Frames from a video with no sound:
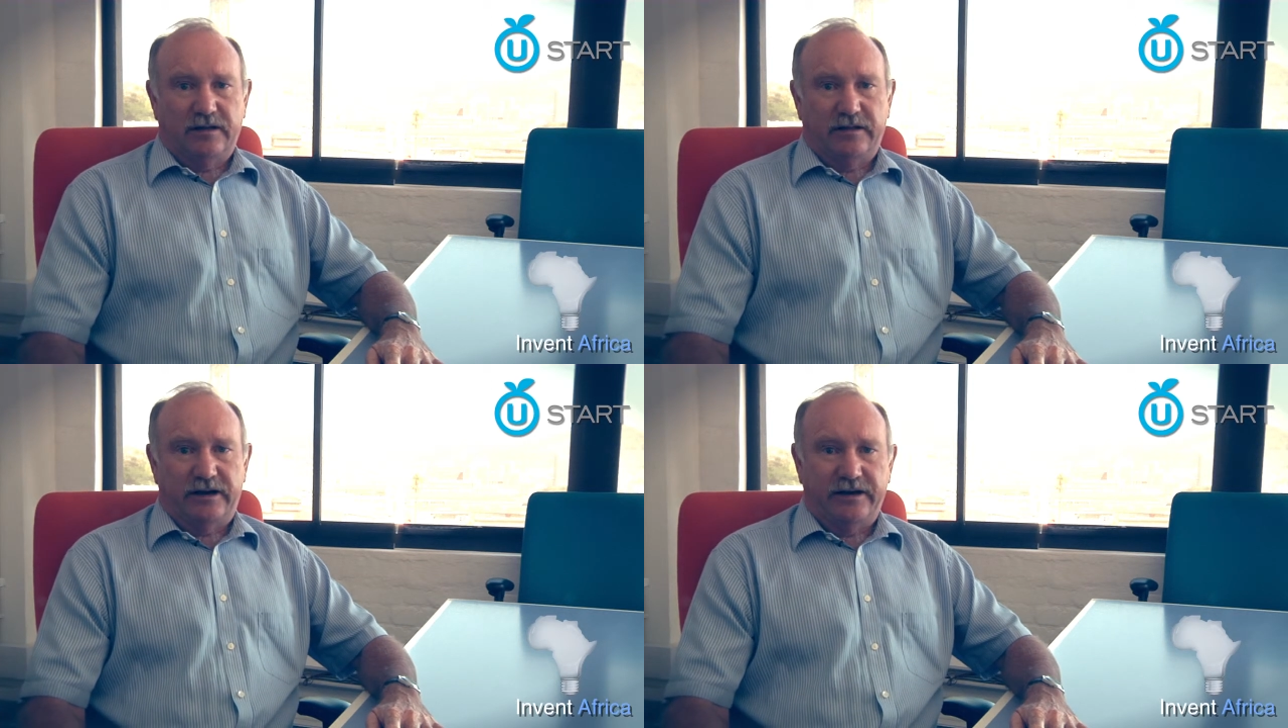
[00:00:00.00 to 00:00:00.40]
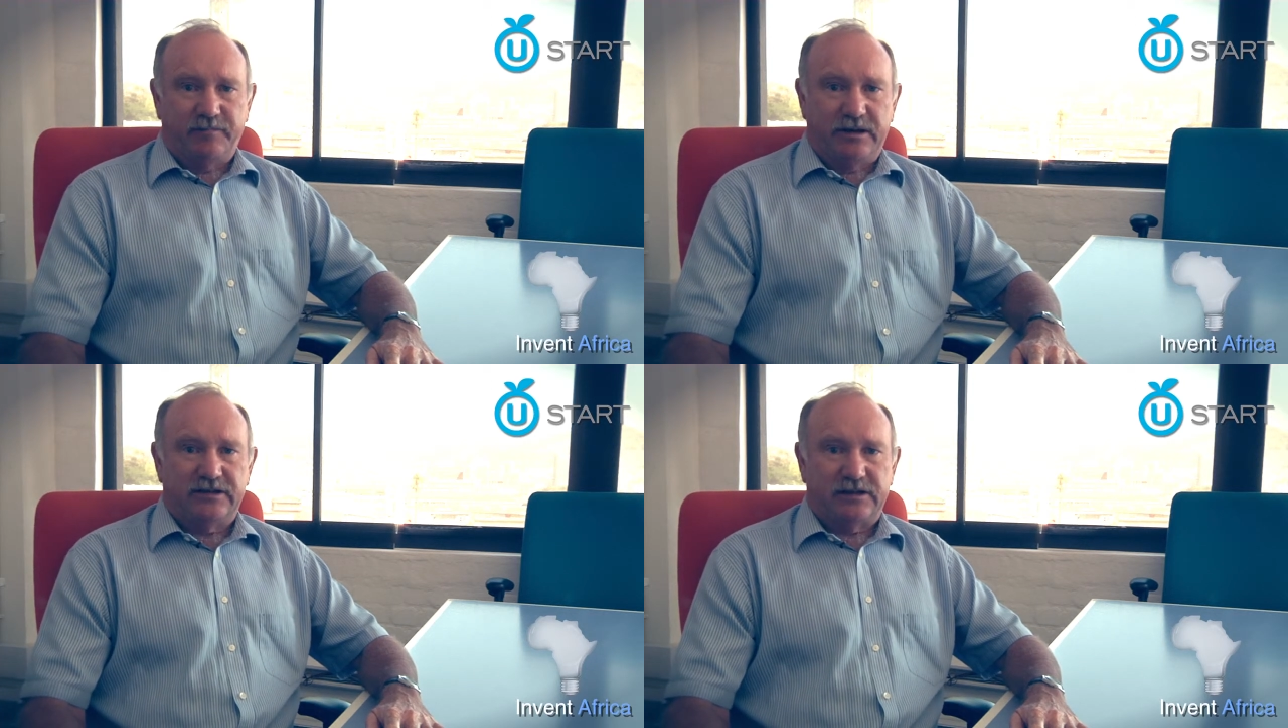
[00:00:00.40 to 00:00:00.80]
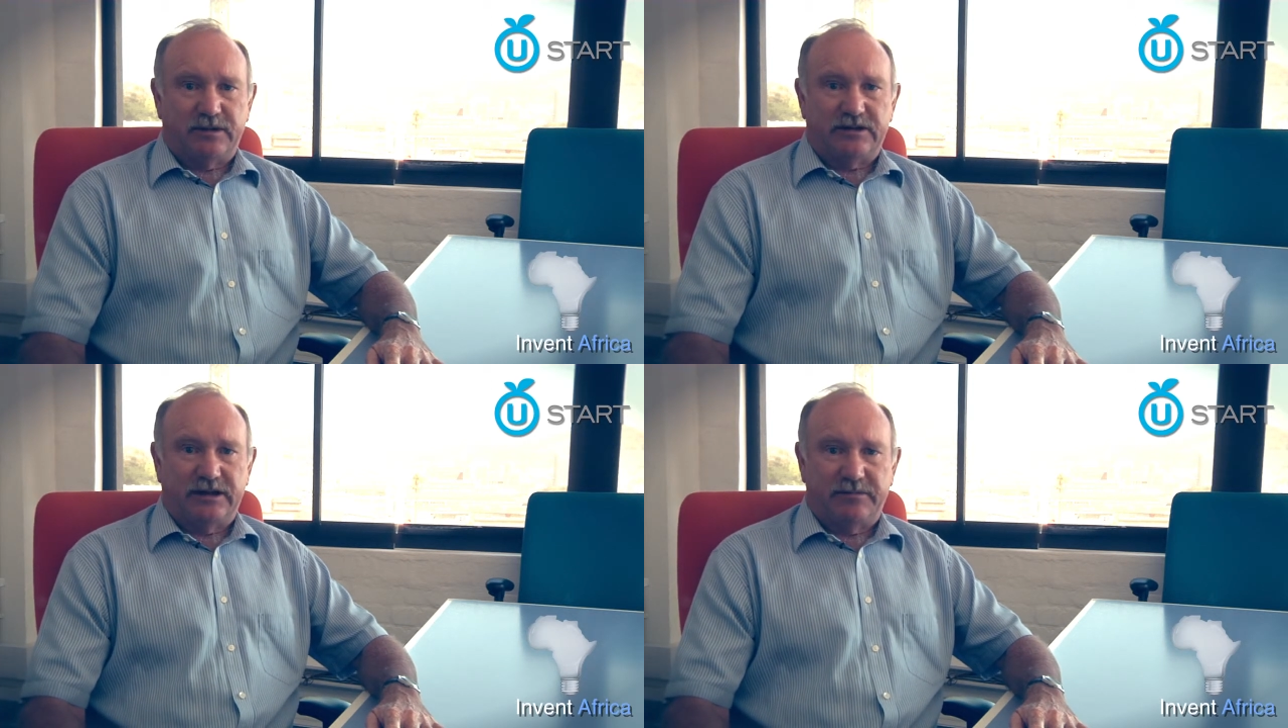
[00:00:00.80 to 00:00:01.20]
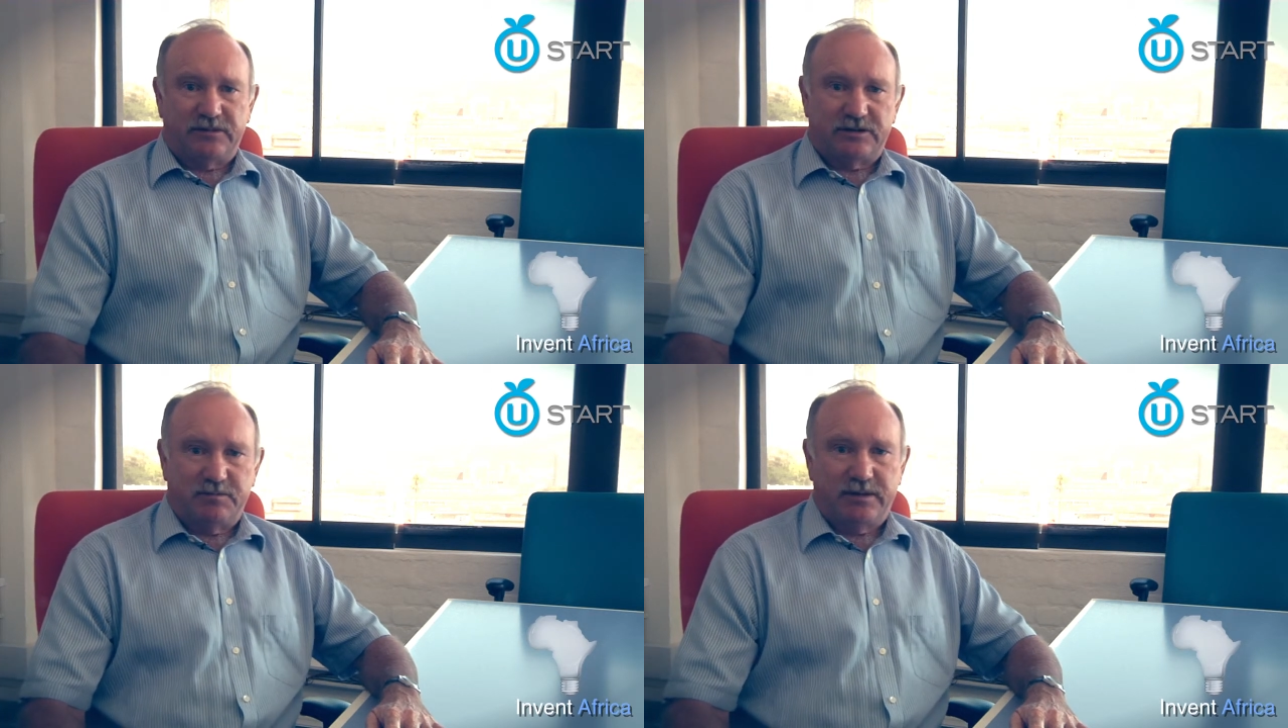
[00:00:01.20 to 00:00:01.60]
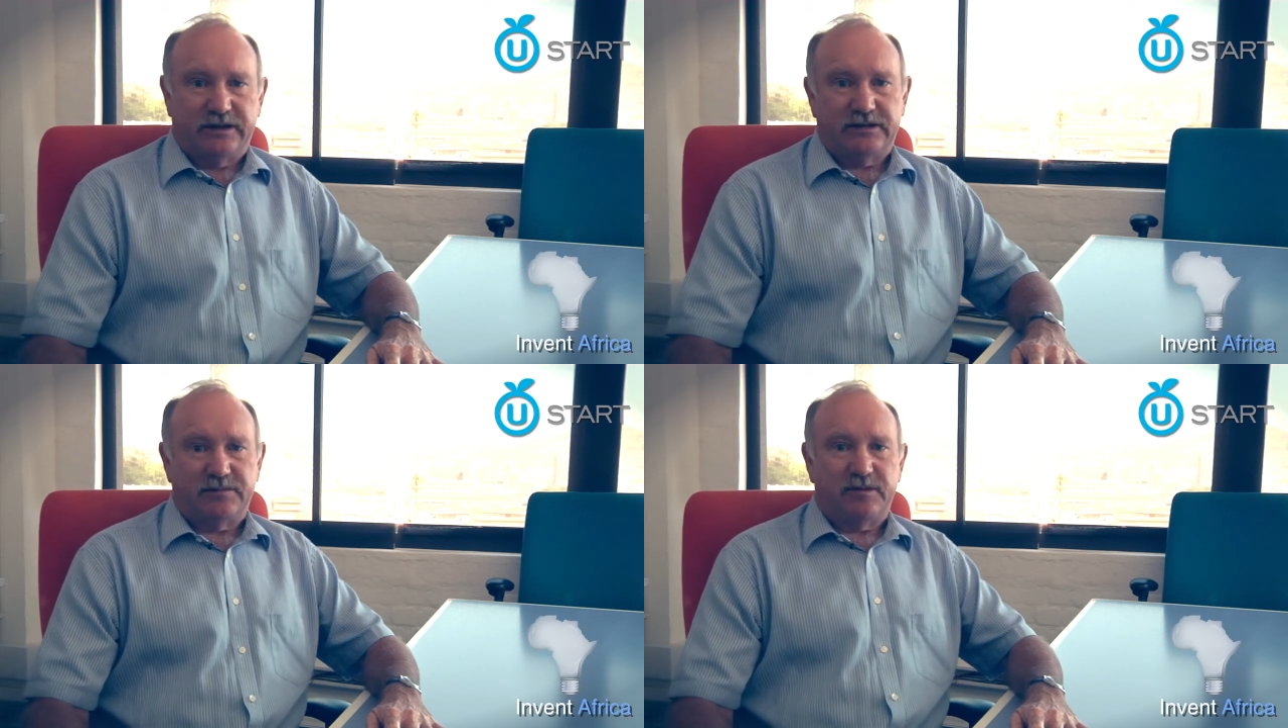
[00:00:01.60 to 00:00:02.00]
There have been some attempts
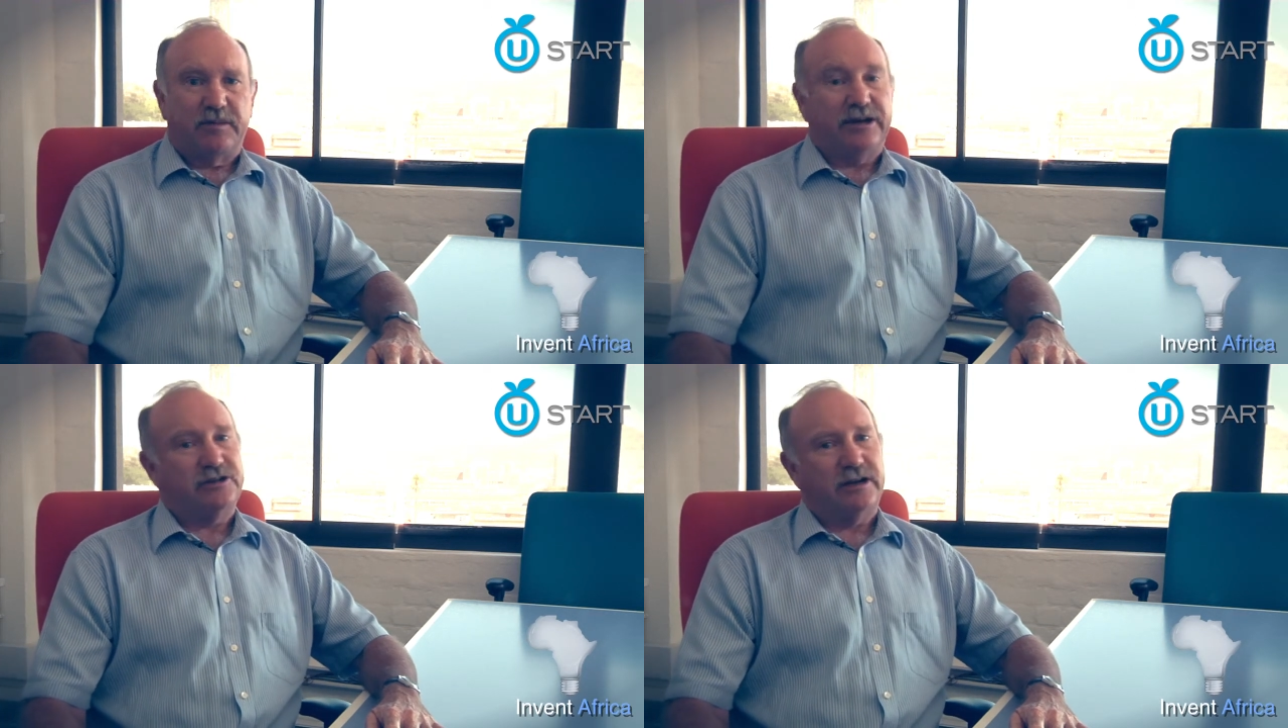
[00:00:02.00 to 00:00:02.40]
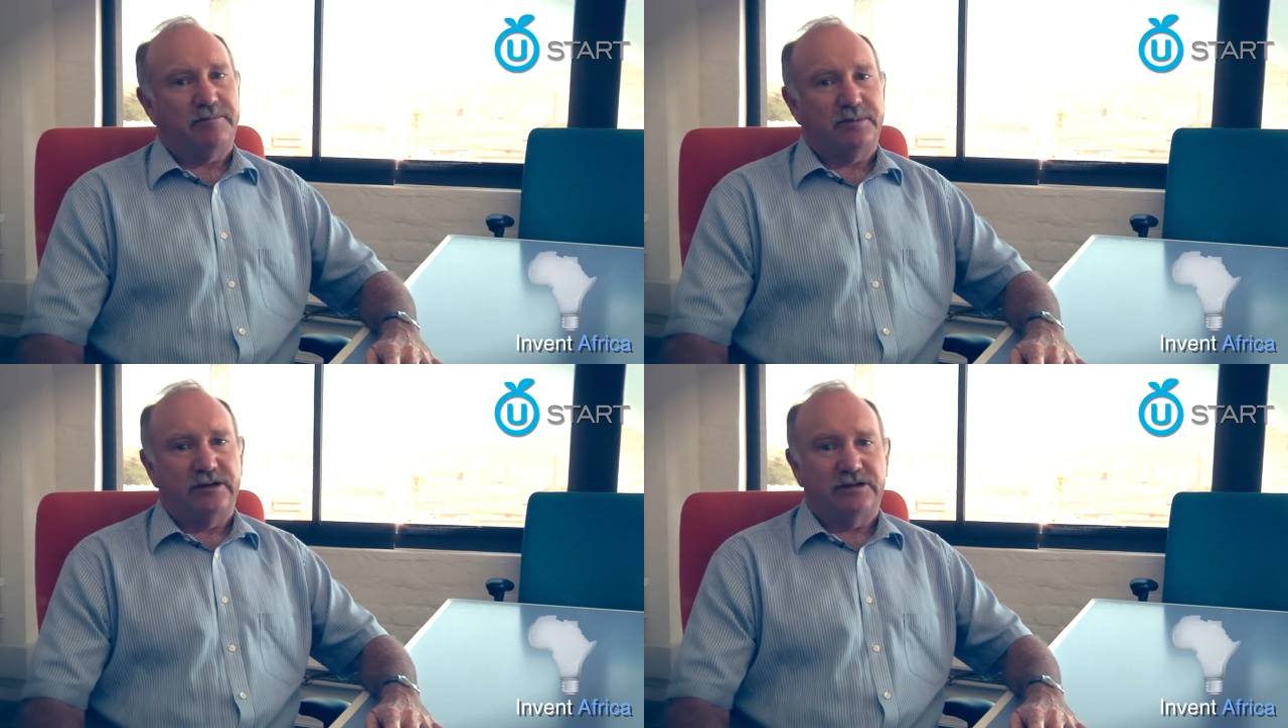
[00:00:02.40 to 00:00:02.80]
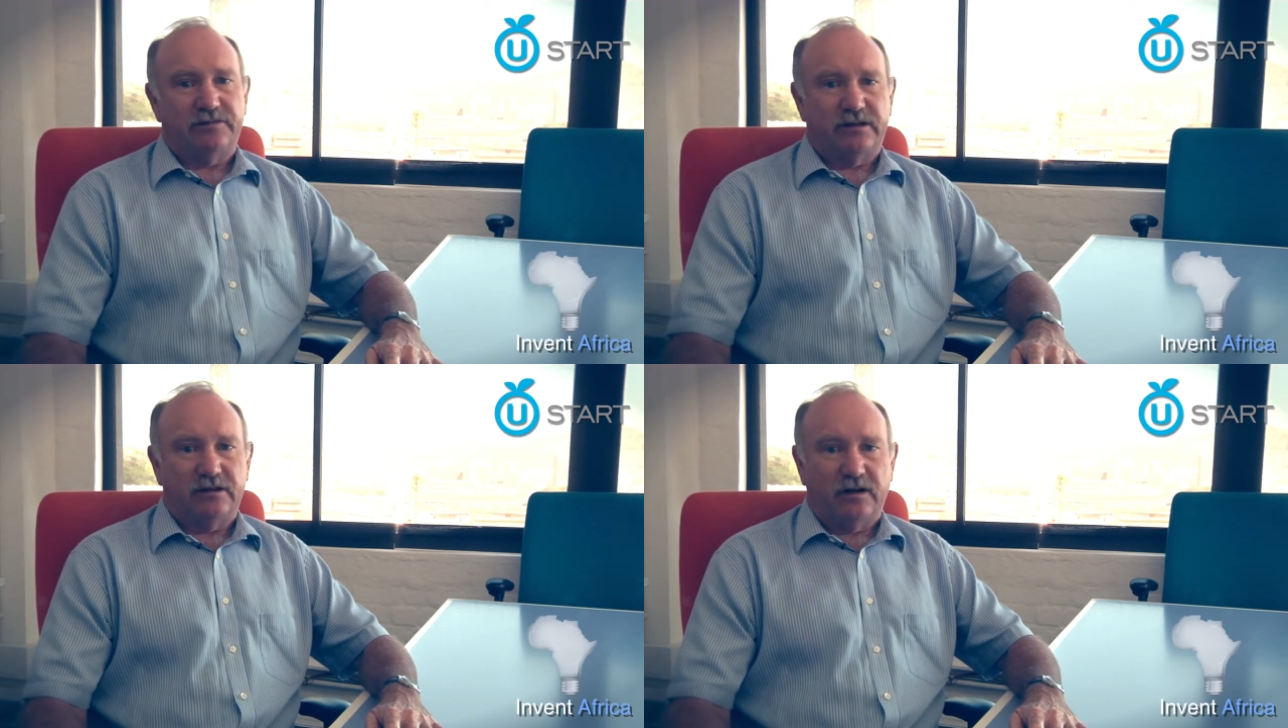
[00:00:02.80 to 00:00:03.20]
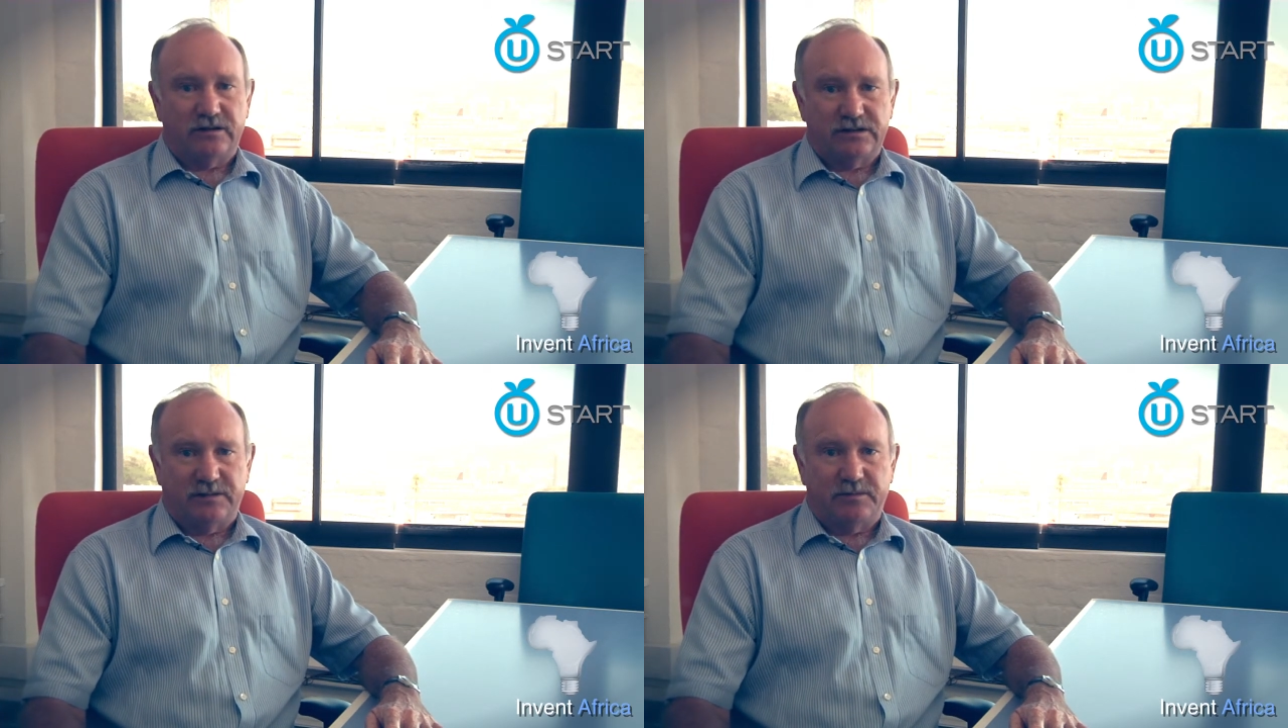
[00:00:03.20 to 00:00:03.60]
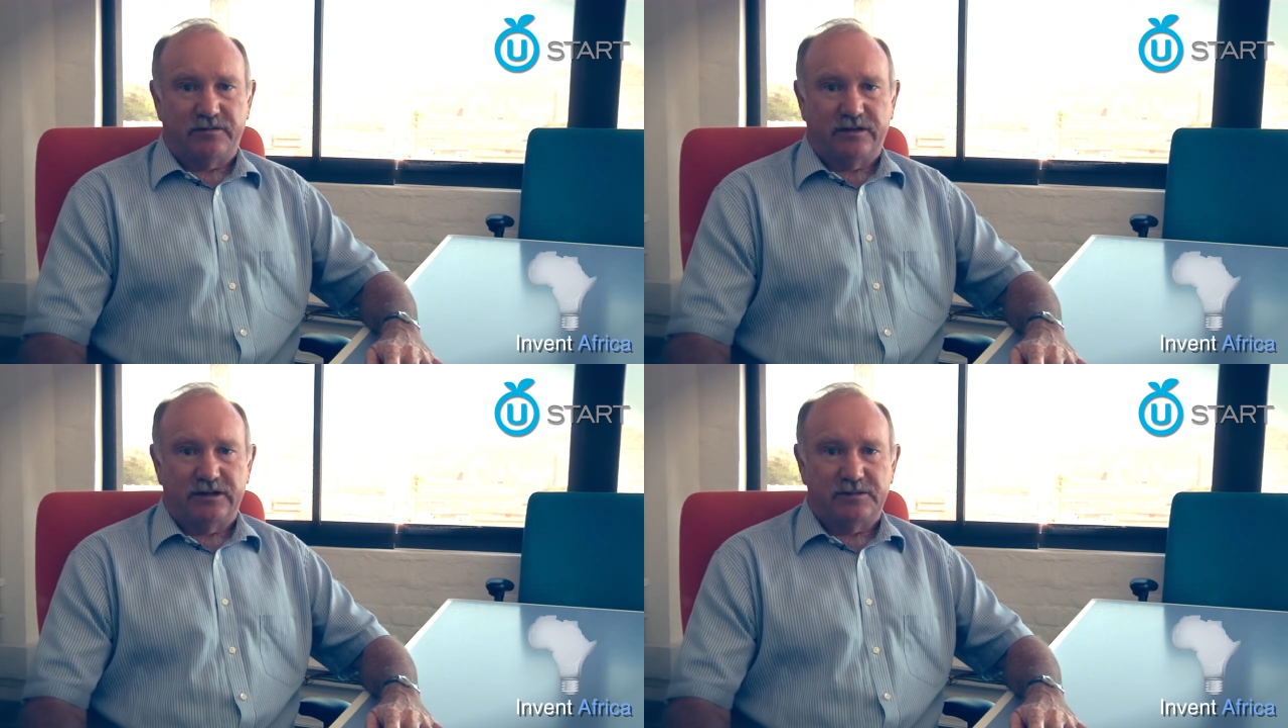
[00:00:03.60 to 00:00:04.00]
by some of the major companies over the last number
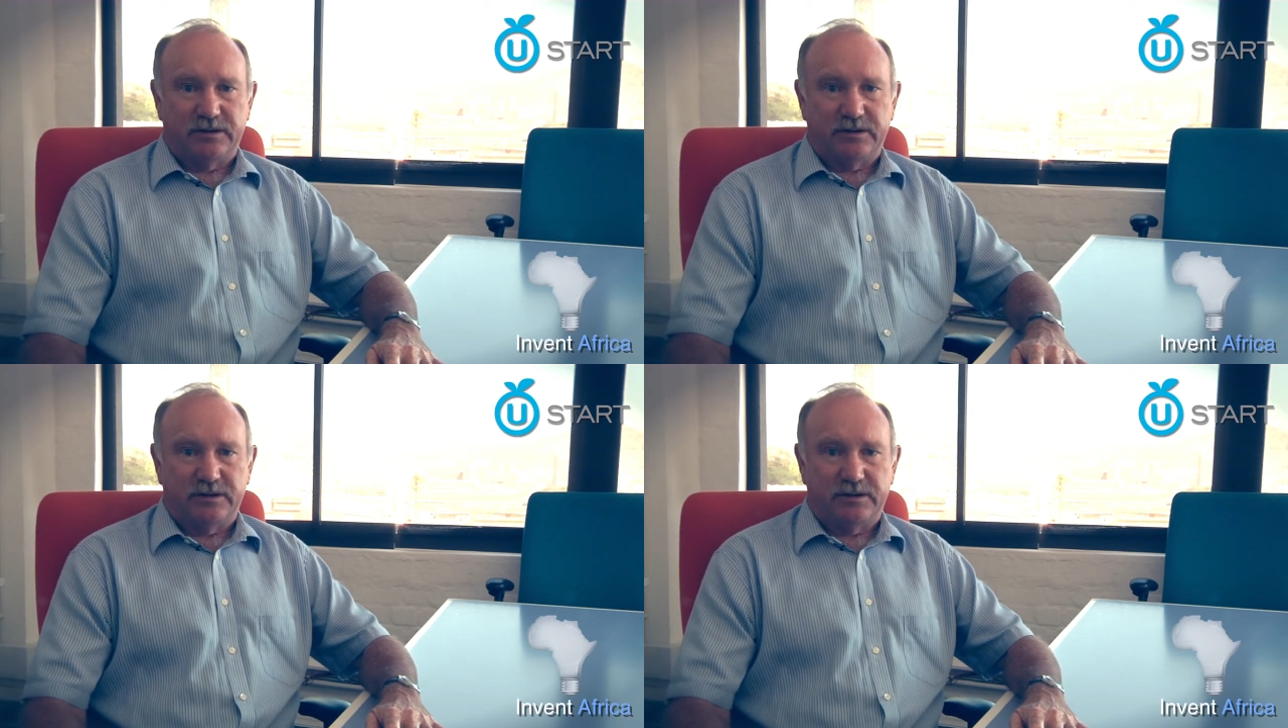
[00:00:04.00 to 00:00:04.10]
of years,